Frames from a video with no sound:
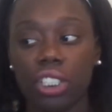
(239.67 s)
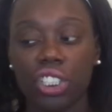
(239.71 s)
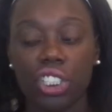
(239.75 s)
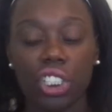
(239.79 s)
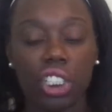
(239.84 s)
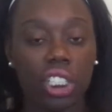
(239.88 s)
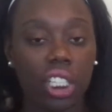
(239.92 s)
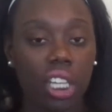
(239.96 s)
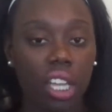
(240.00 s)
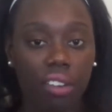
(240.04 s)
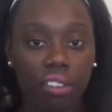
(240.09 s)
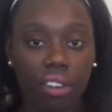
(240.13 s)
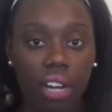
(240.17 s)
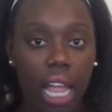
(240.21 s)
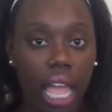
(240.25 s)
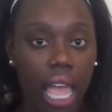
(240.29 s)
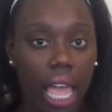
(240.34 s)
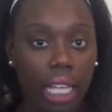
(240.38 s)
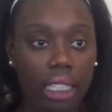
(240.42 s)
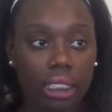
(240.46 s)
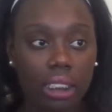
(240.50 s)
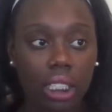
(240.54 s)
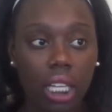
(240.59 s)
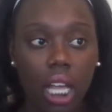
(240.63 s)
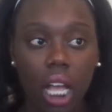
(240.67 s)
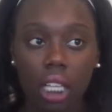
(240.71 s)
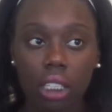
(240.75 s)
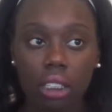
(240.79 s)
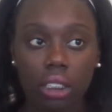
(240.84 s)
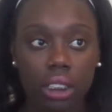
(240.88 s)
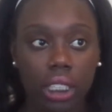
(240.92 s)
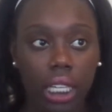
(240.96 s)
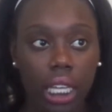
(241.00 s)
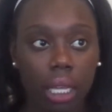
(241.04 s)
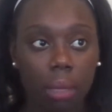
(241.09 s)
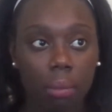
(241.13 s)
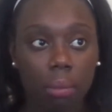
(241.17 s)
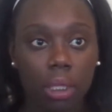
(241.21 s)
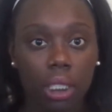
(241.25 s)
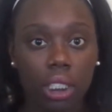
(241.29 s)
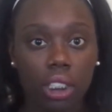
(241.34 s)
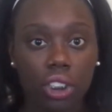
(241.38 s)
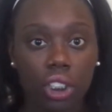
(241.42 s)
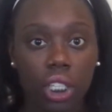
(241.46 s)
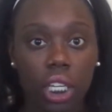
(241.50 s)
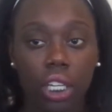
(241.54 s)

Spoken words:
she never has color damage,